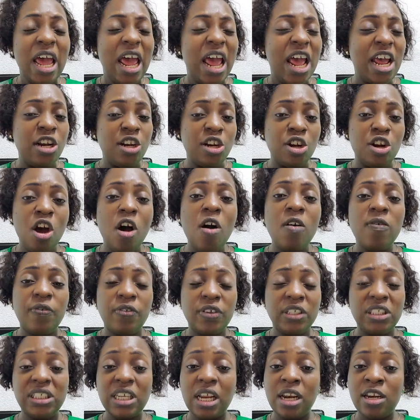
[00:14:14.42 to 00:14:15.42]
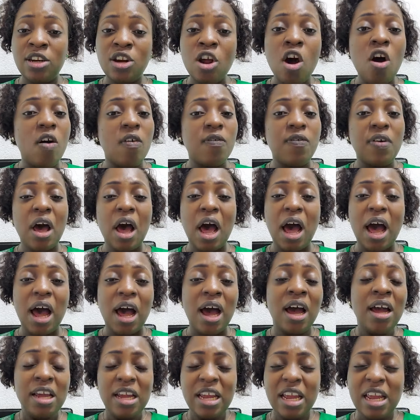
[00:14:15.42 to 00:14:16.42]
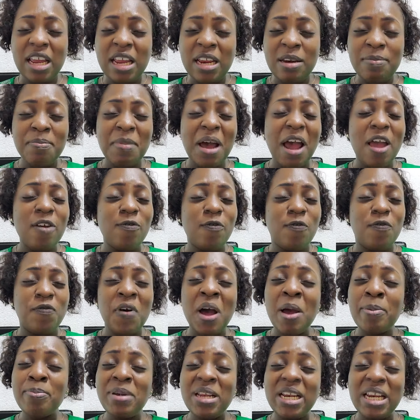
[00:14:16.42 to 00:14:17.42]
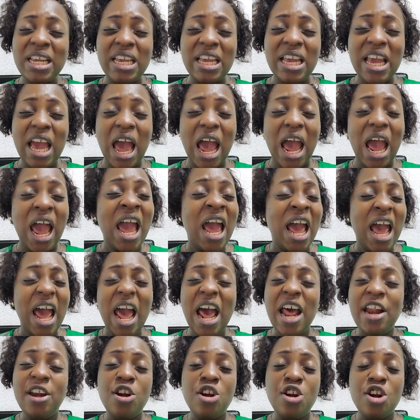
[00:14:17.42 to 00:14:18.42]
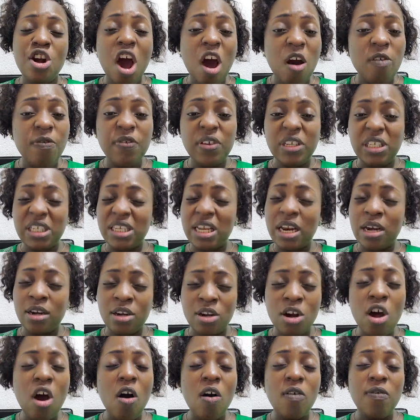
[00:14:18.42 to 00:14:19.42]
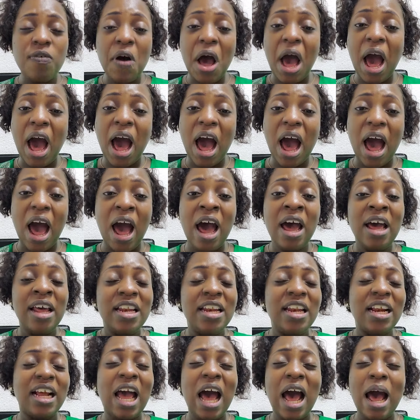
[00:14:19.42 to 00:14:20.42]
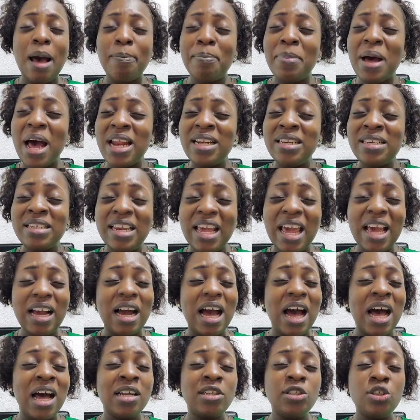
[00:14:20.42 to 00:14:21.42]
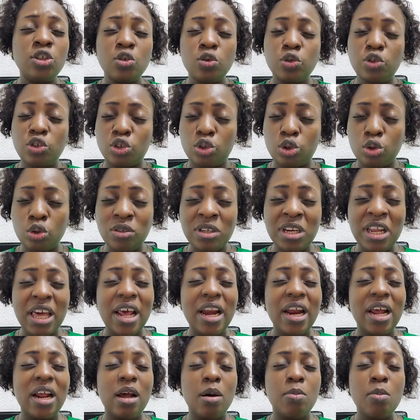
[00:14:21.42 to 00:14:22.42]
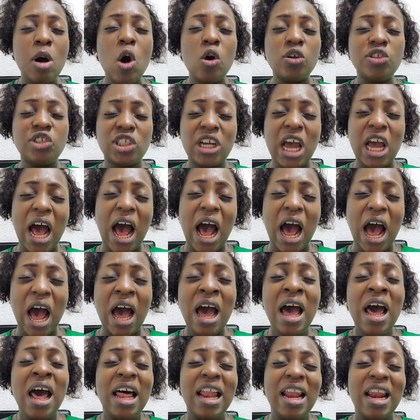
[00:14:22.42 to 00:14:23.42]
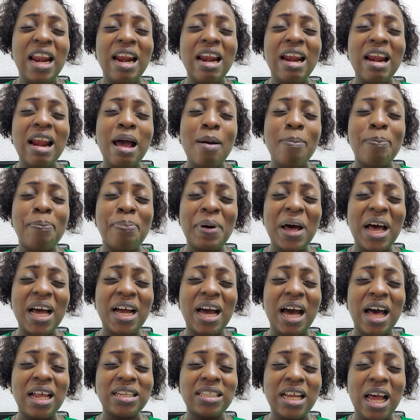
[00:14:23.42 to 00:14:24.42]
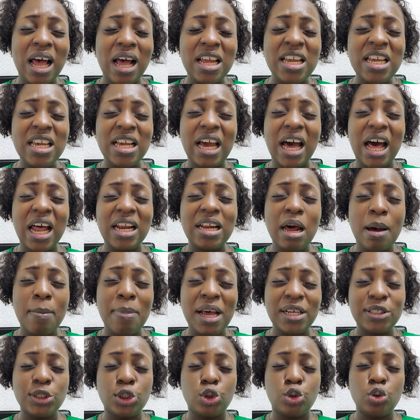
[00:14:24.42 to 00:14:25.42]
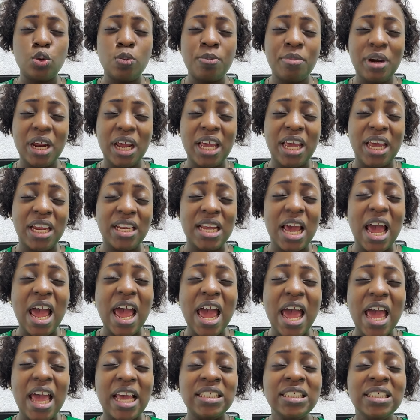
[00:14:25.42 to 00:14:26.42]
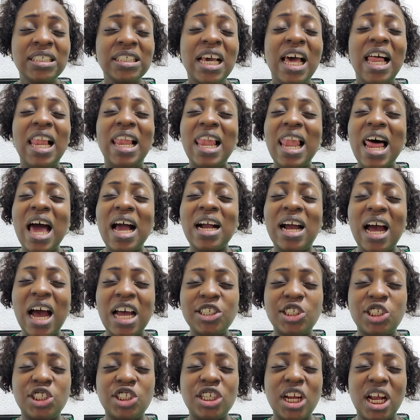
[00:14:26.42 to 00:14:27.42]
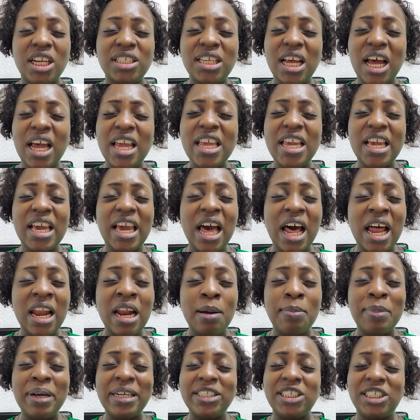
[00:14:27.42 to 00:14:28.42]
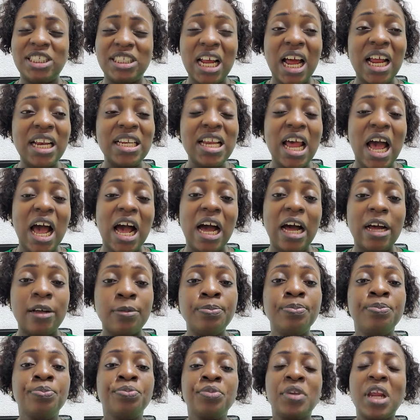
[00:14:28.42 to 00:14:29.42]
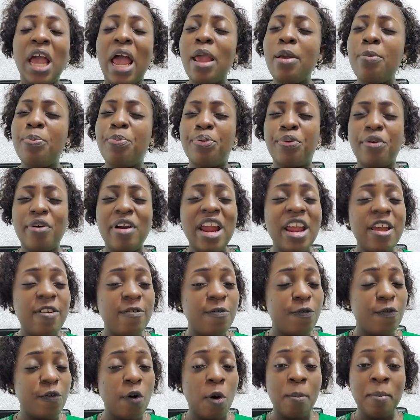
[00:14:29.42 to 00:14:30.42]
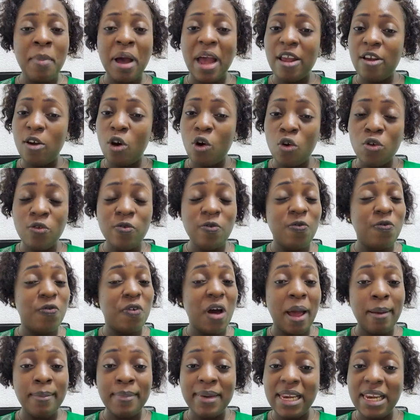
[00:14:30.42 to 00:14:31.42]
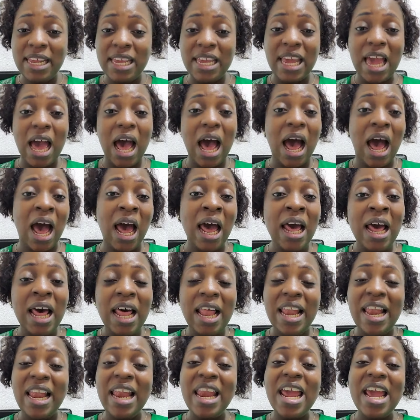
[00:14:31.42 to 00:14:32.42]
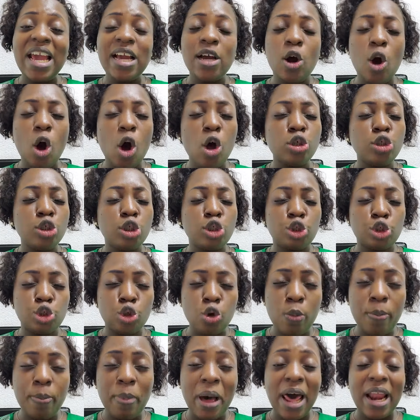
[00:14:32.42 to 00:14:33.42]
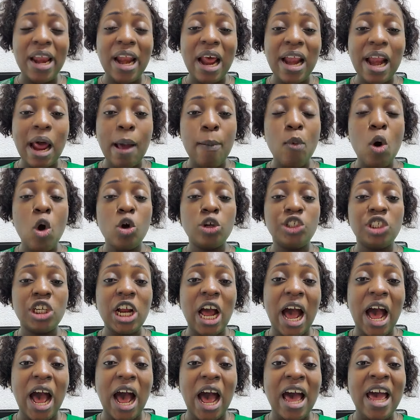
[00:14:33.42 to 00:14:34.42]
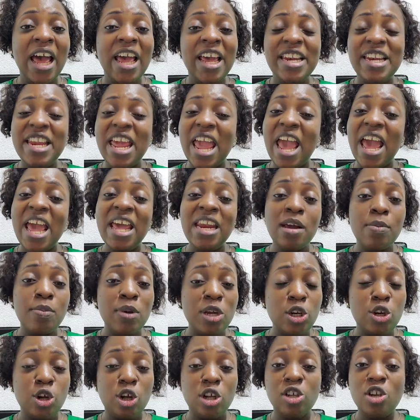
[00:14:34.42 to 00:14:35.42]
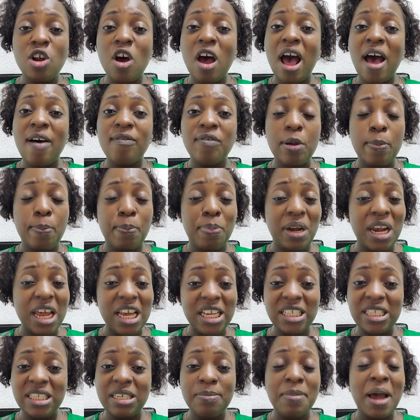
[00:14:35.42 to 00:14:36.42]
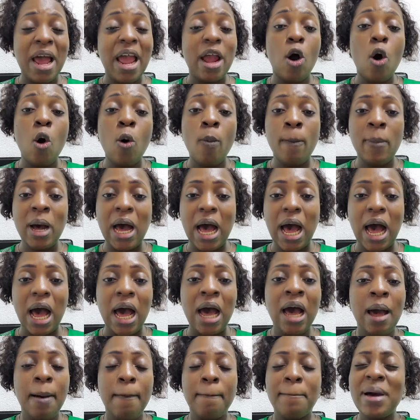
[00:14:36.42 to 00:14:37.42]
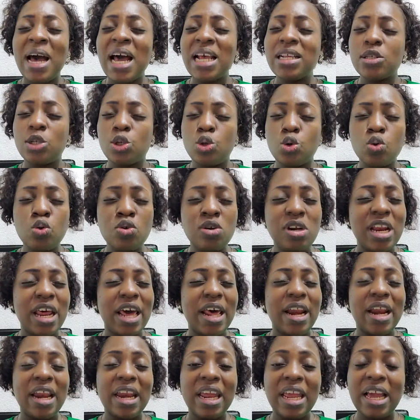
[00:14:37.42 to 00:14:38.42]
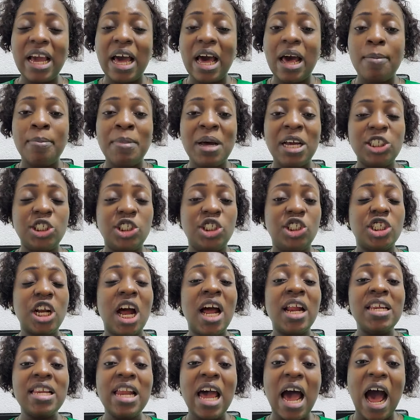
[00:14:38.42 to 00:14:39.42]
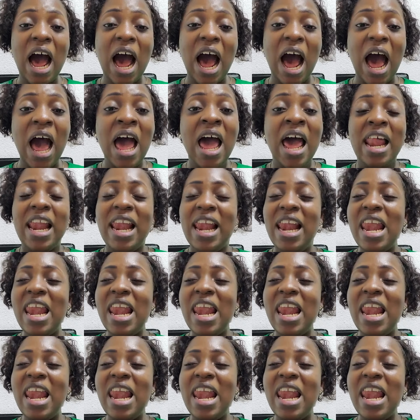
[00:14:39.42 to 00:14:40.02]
Enough is enough. In my family, enough is enough. Kabande kandu sundere reboska. Rapakata ikadaba sumbrekete. Lakashata ikanamashanda. I pray for my own family. Leko subararabosha. The enemy does not have a place in my home. Masundere kamashanda.